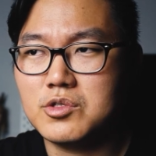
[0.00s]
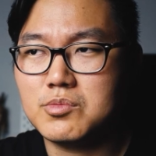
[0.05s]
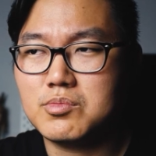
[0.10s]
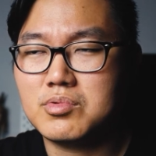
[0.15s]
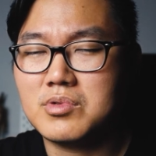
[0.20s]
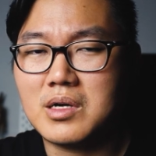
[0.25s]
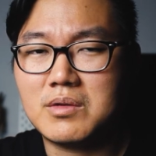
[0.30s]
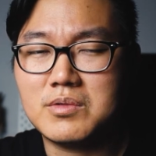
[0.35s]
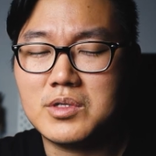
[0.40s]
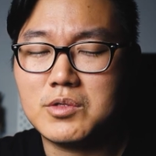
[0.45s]
you
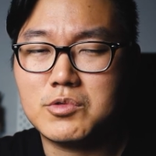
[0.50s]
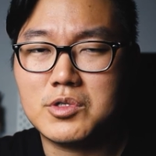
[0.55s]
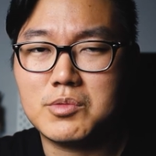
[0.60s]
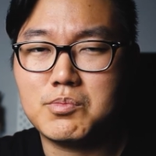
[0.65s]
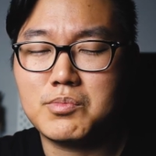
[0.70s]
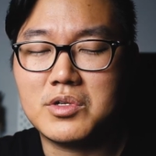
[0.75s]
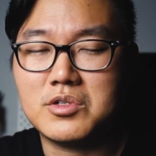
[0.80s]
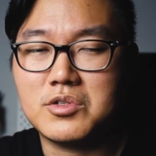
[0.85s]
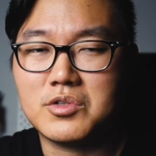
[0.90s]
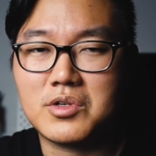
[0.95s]
probably
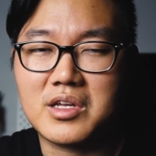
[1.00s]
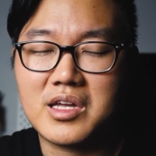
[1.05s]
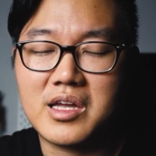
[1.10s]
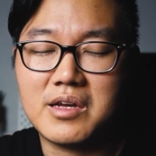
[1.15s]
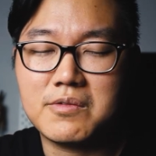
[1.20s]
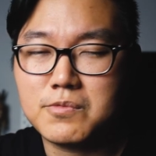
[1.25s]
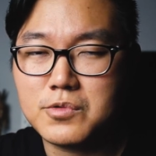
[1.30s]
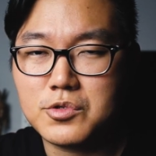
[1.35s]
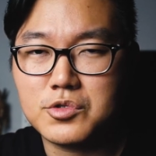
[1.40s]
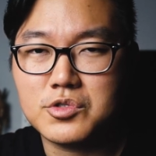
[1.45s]
wouldn't be looking
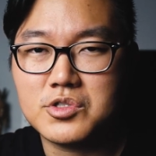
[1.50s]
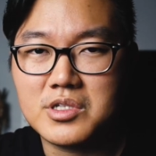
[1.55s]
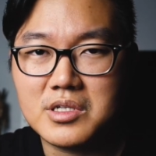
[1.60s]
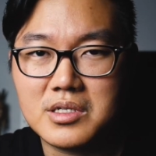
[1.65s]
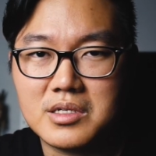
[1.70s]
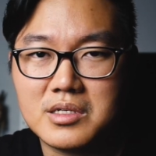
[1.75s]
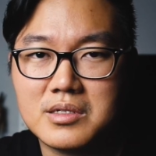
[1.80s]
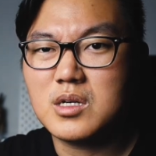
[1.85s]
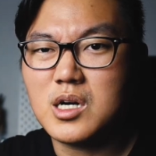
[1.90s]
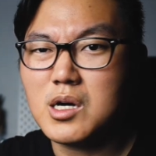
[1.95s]
at Fuji.